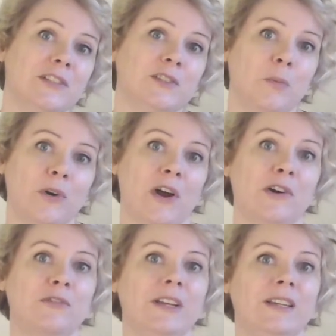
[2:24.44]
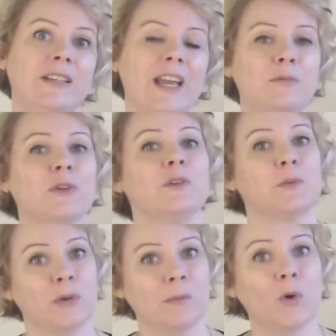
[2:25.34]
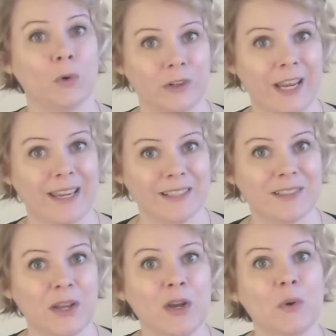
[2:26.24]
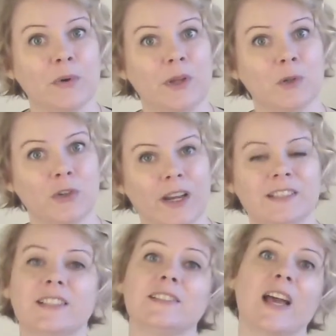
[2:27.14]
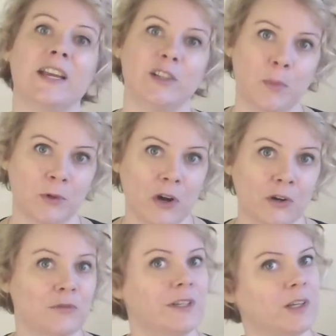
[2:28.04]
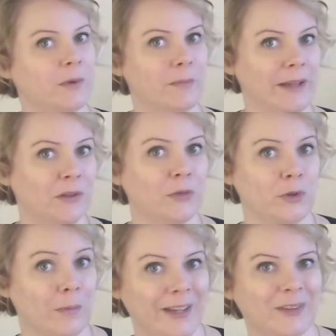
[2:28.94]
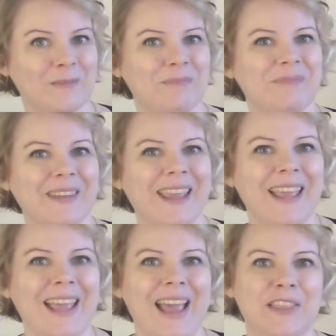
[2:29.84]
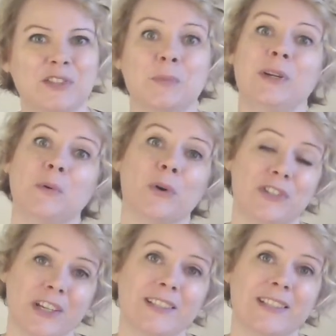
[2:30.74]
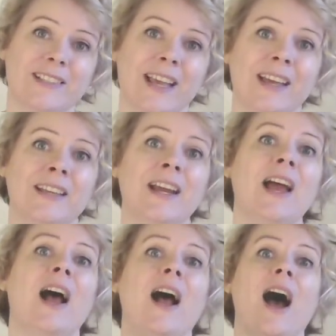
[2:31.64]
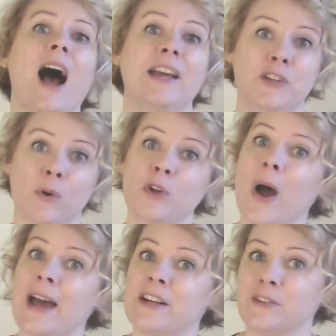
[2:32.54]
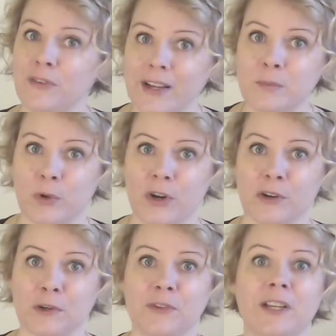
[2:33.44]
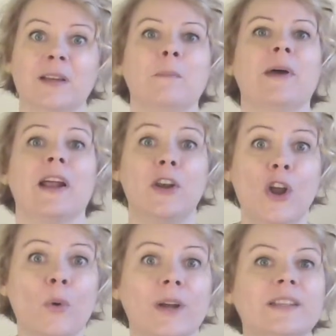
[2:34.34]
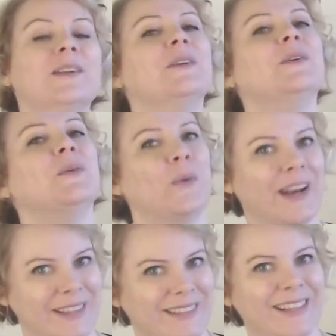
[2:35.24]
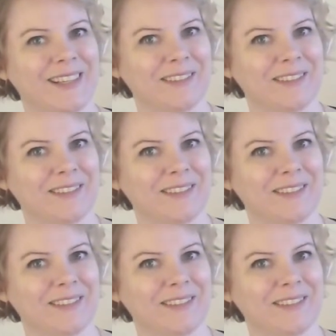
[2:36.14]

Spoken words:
of pornography came from the Supreme Court case, where they were trying to decide if pornography could be mailed through the mail. And the Supreme Court justice said, "I don't know how to define pornography, but I know it when I see it."